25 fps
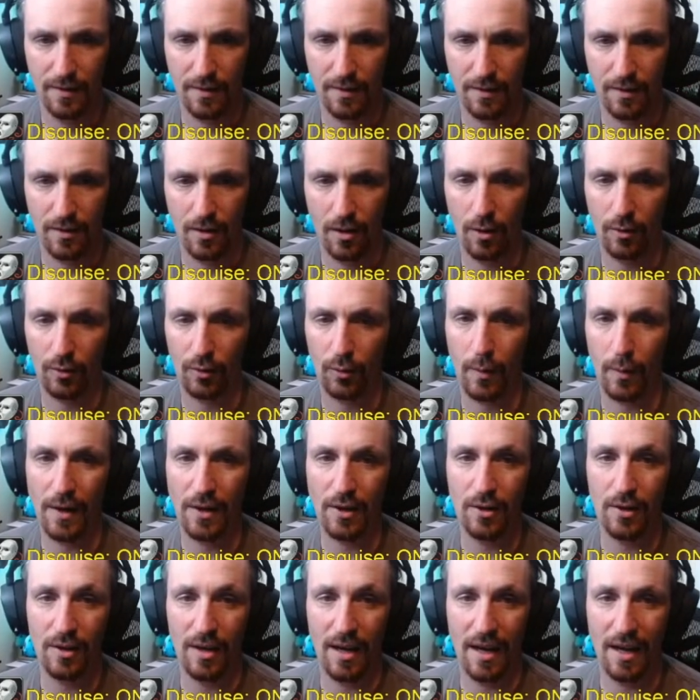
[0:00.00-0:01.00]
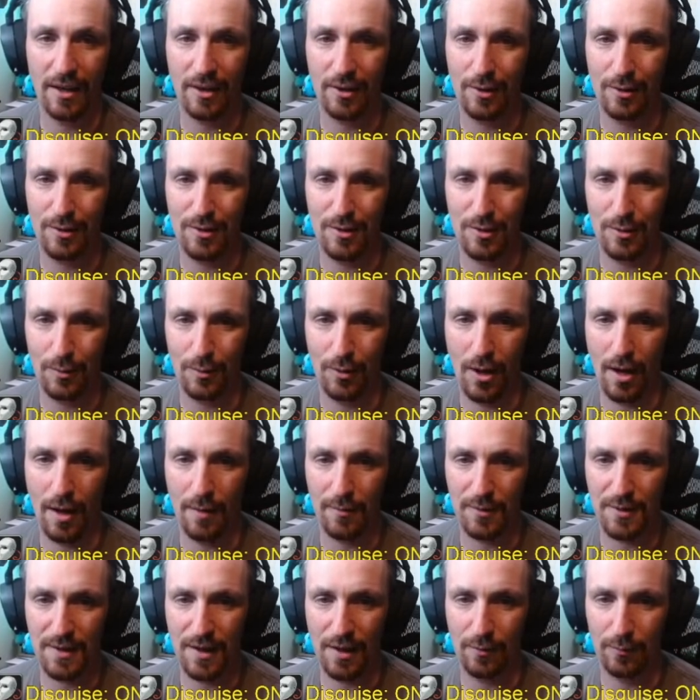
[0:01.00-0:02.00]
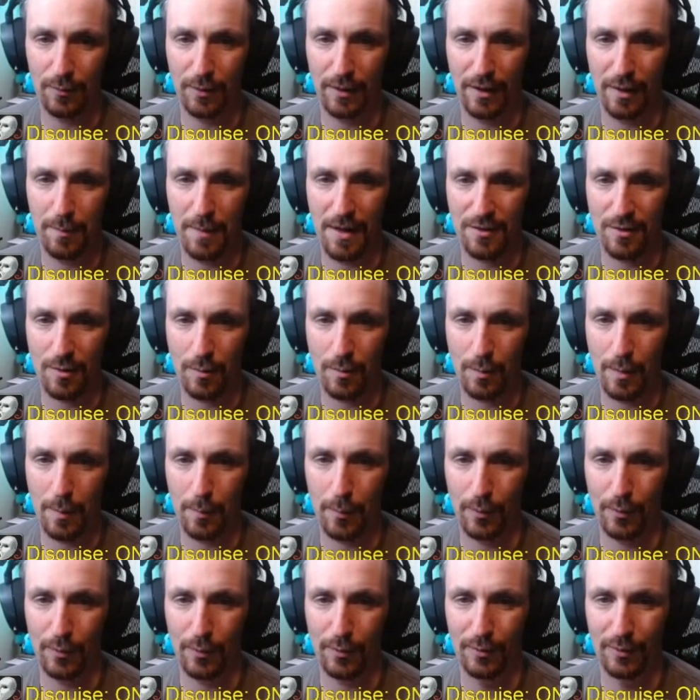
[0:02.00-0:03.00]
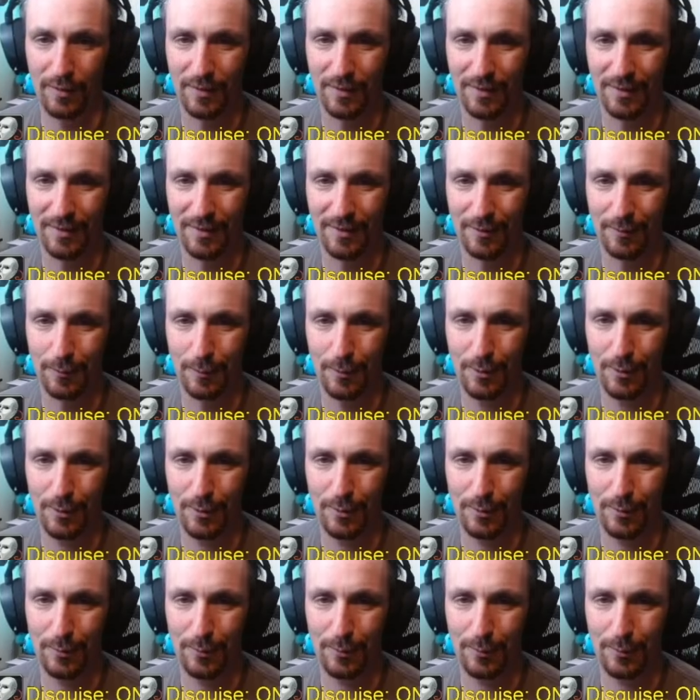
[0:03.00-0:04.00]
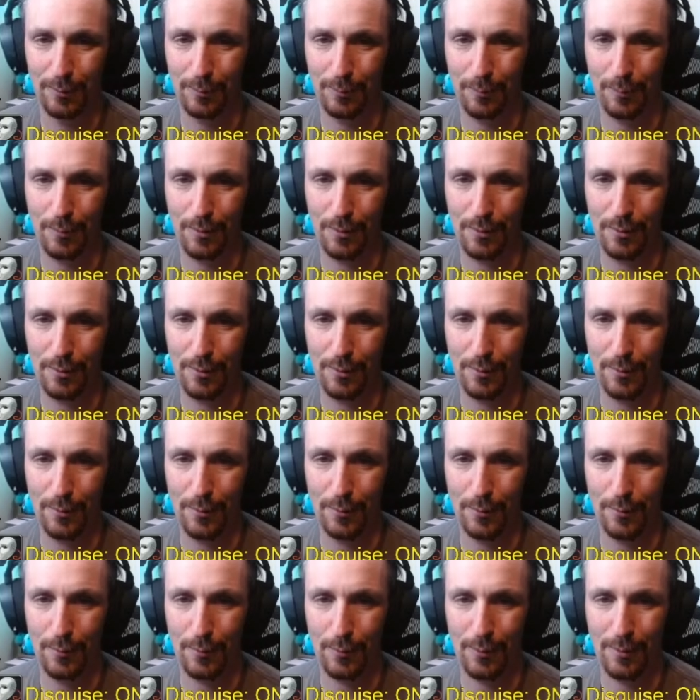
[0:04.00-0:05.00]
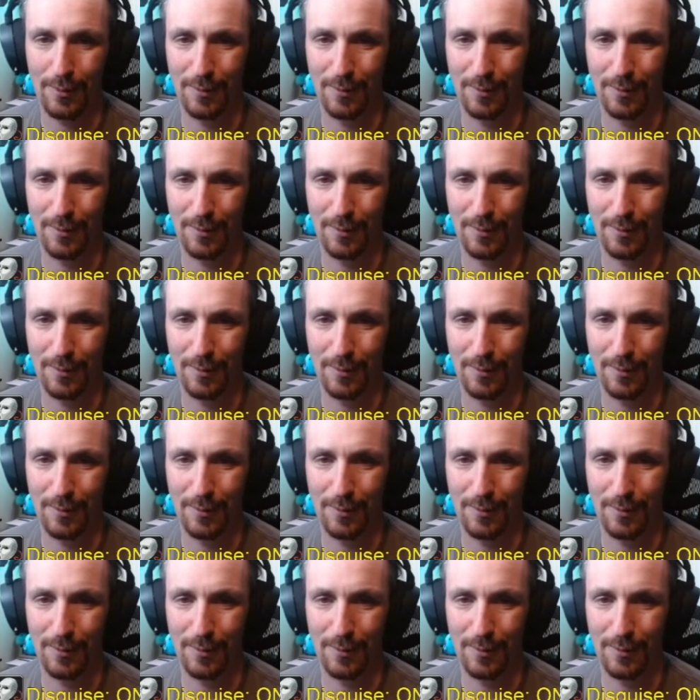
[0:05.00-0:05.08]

Also, I could do an offset and really mess with people. Woo, woo.